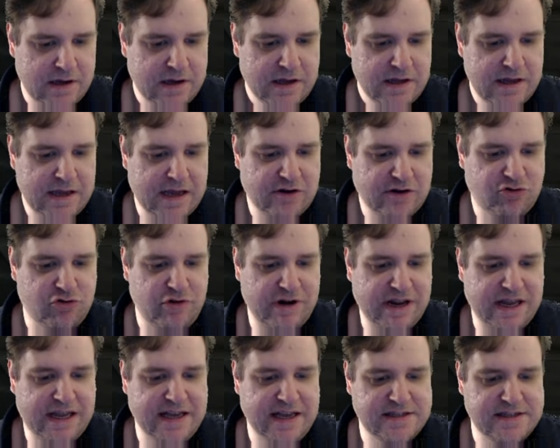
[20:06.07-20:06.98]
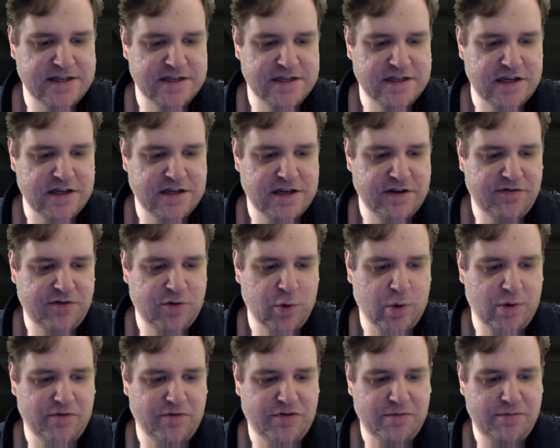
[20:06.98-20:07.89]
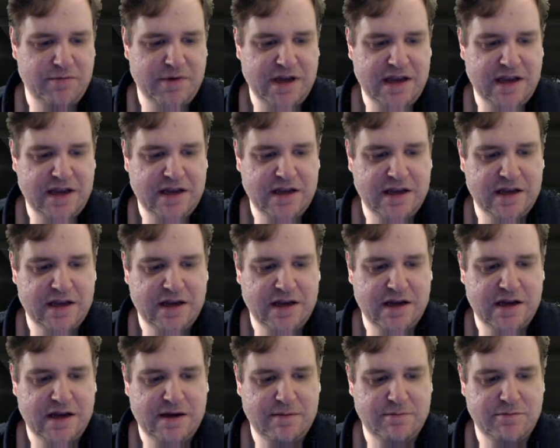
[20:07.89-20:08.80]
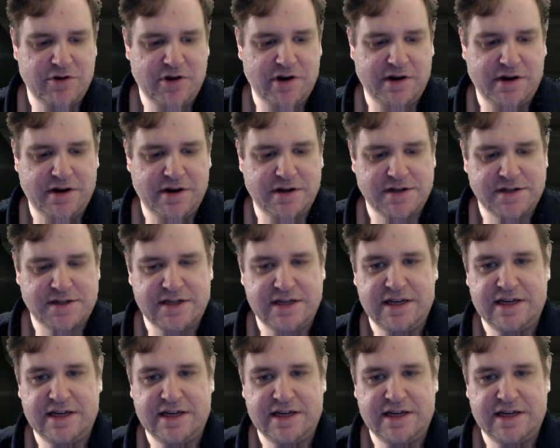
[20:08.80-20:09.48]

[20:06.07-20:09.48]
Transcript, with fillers: yeah, trinkets is a difficult one for me, uh, Marillinus.